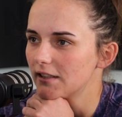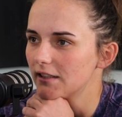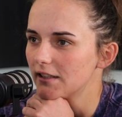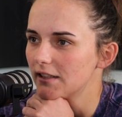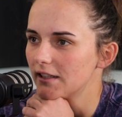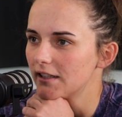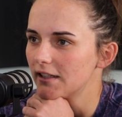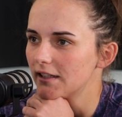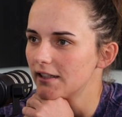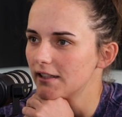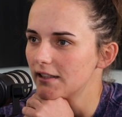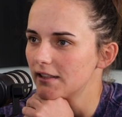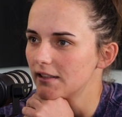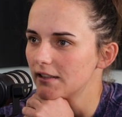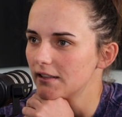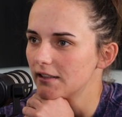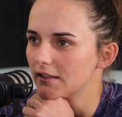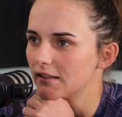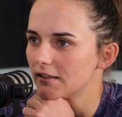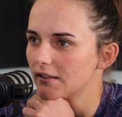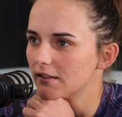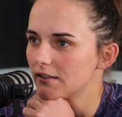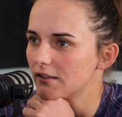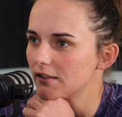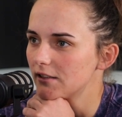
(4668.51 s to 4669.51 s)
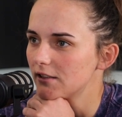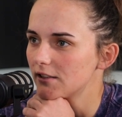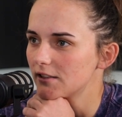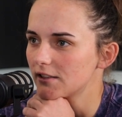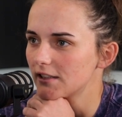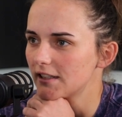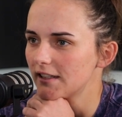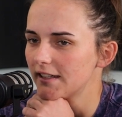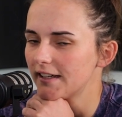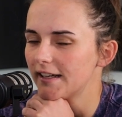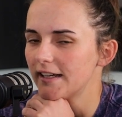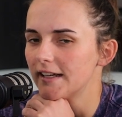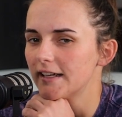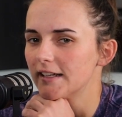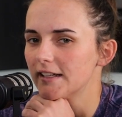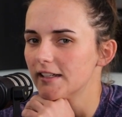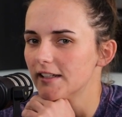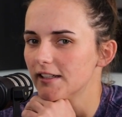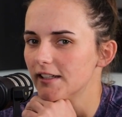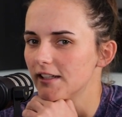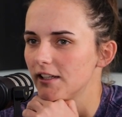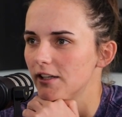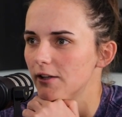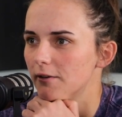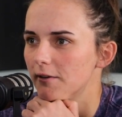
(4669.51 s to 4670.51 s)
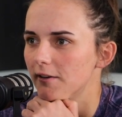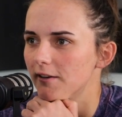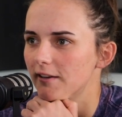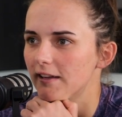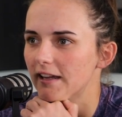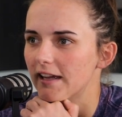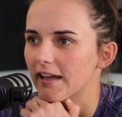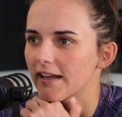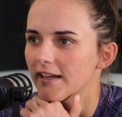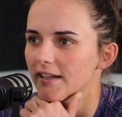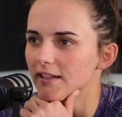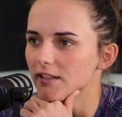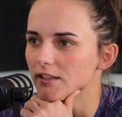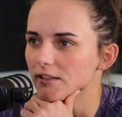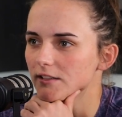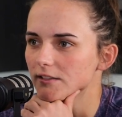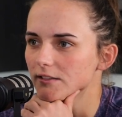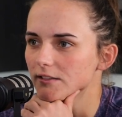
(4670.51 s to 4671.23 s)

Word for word: and he was like, hey, are you okay?